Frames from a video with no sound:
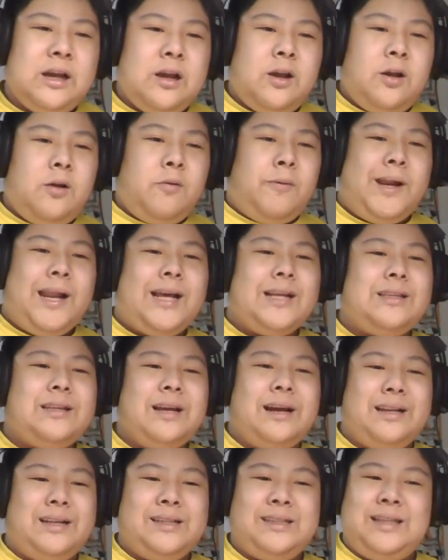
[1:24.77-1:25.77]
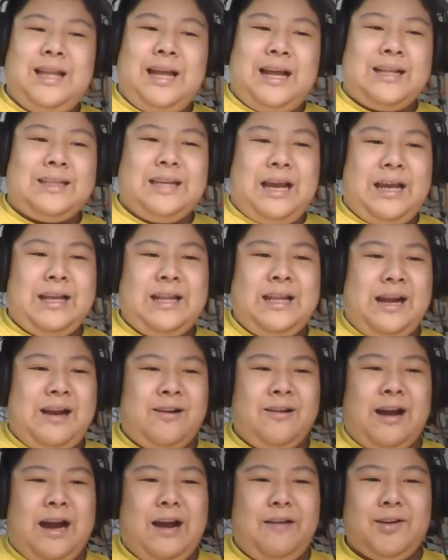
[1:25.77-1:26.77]
When I saw these stats, I tell
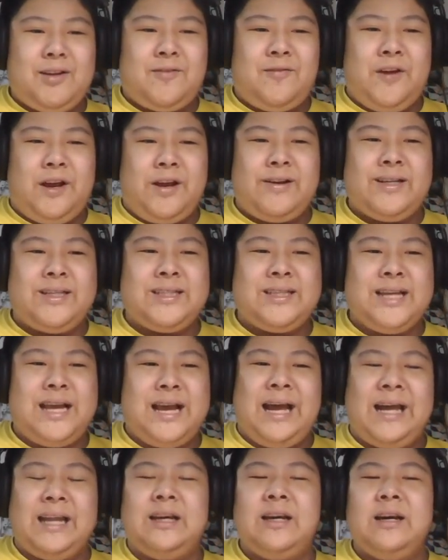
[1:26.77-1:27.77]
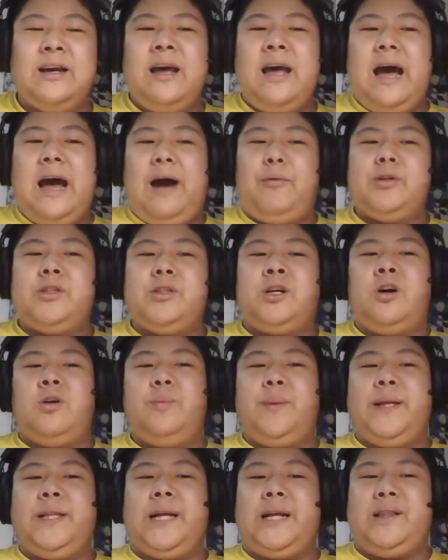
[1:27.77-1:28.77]
you, I was very sad. I was
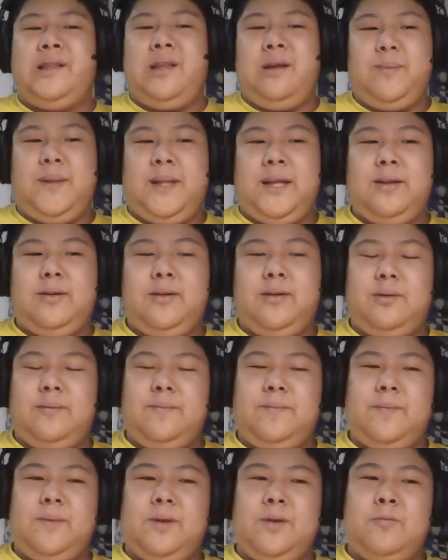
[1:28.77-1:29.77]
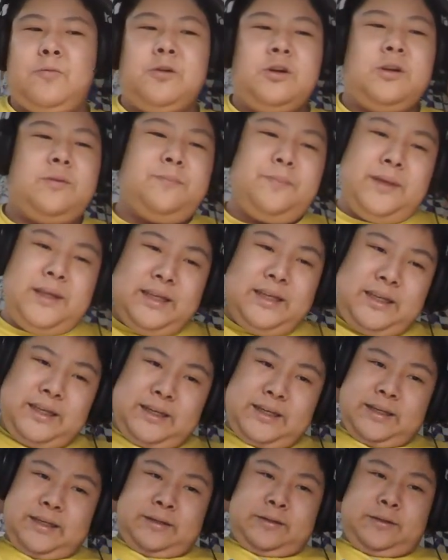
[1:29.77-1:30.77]
hoping that Dippling would
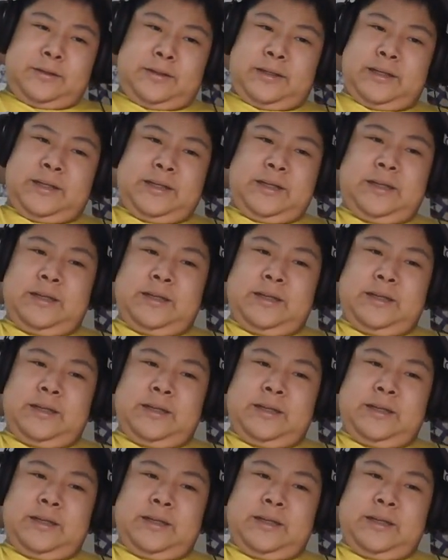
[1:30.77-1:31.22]
be good.